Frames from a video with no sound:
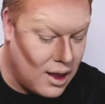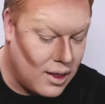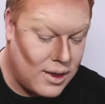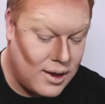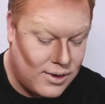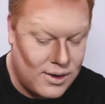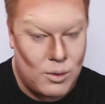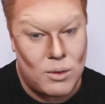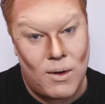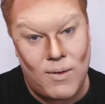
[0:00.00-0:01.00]
This is
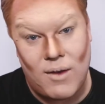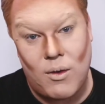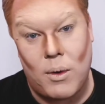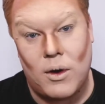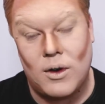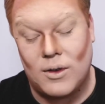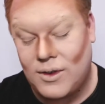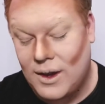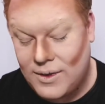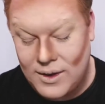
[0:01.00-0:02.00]
one of my favourite
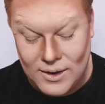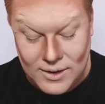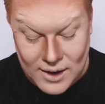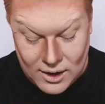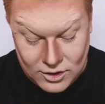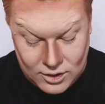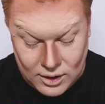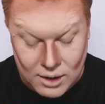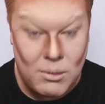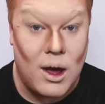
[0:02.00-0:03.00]
products. It's an essential
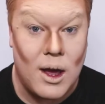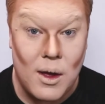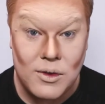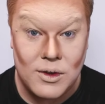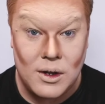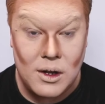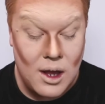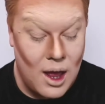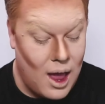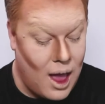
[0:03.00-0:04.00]
in my arsenal.
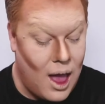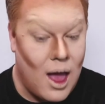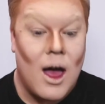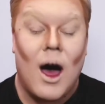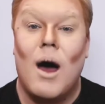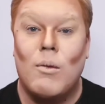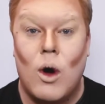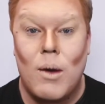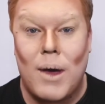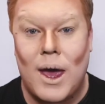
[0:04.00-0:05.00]
I'm
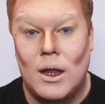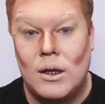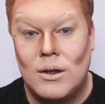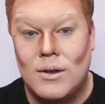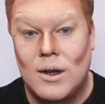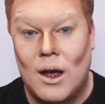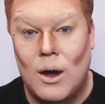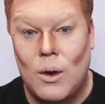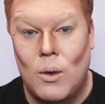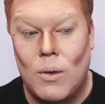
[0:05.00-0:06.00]
quite pale,
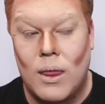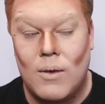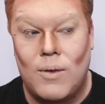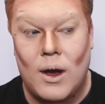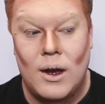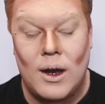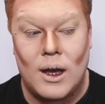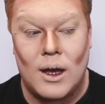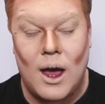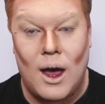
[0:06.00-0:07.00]
so
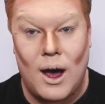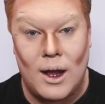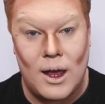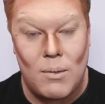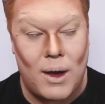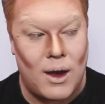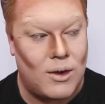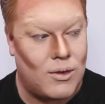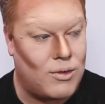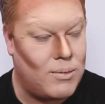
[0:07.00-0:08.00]
finding a highlight
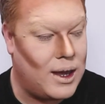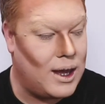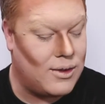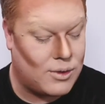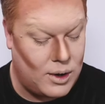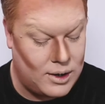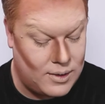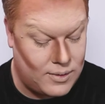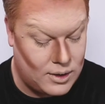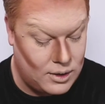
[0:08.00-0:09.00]
powder for me is quite
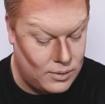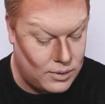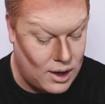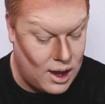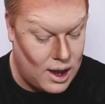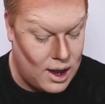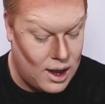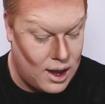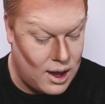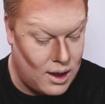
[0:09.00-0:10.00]
difficult,
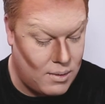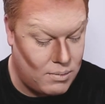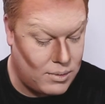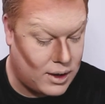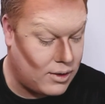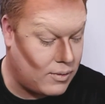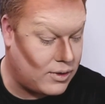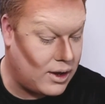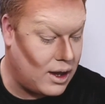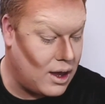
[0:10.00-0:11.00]
because
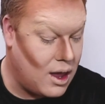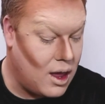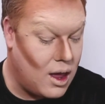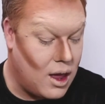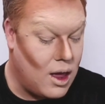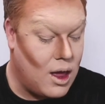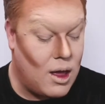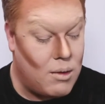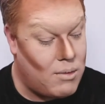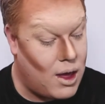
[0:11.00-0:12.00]
obviously
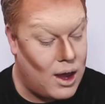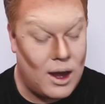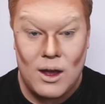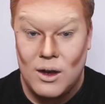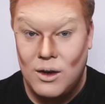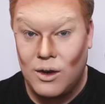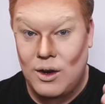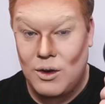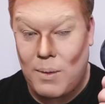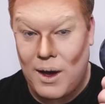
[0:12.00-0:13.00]
my
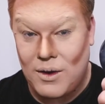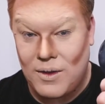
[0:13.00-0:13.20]
nude powder, the